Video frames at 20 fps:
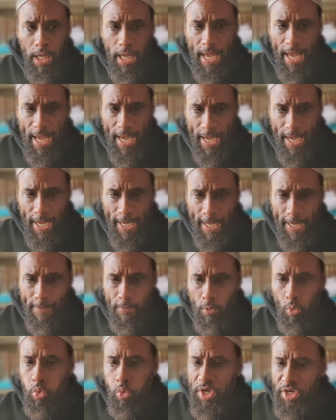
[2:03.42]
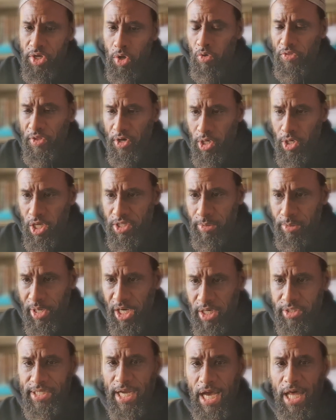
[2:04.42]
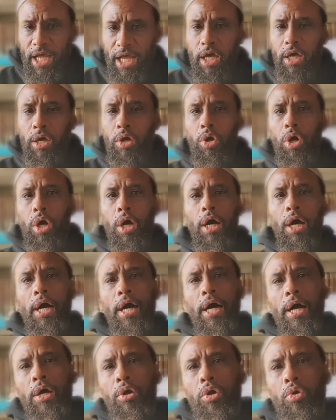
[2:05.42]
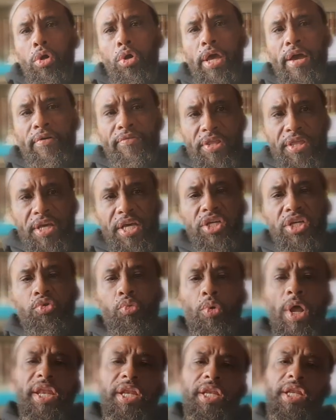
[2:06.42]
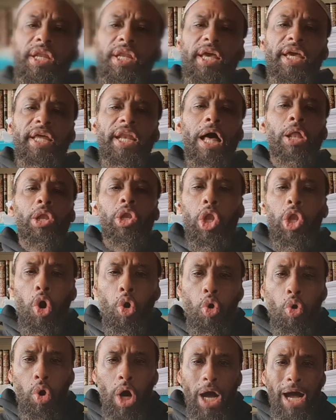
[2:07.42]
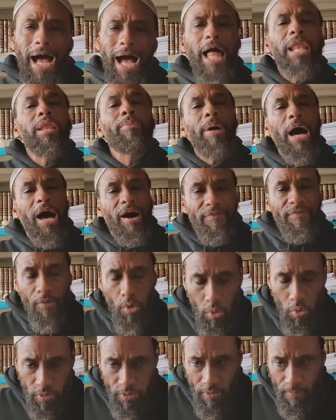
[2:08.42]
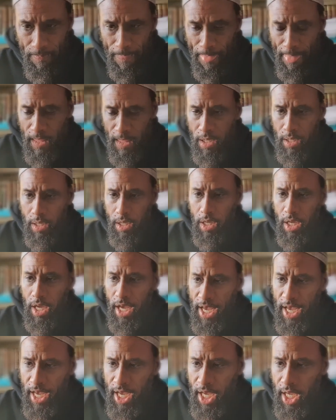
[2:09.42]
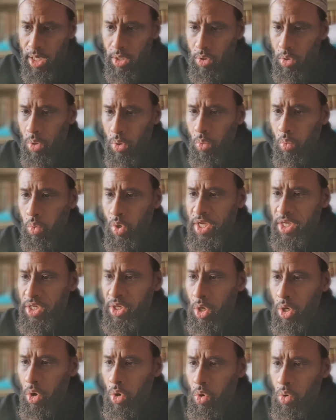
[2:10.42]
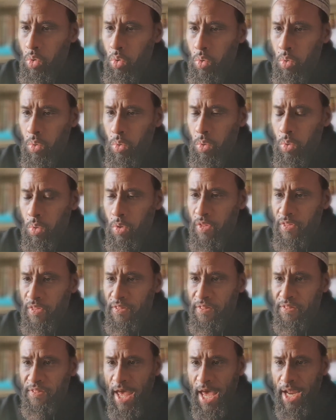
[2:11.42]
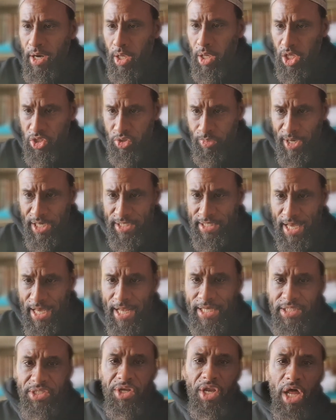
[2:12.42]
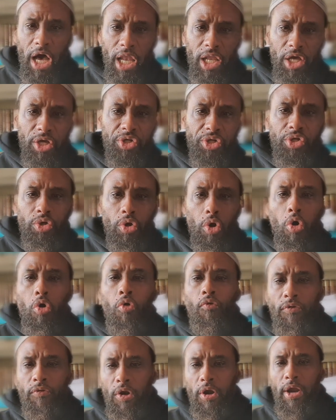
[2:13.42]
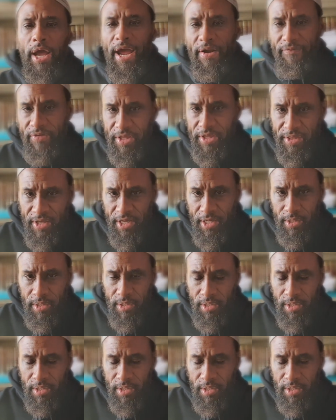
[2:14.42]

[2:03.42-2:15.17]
And we know that Allah ta'ala, uh, everything is written in al-Lawh Al-Mahfuz. And we know that Allah subhanahu wa ta'ala has knowledge over everything.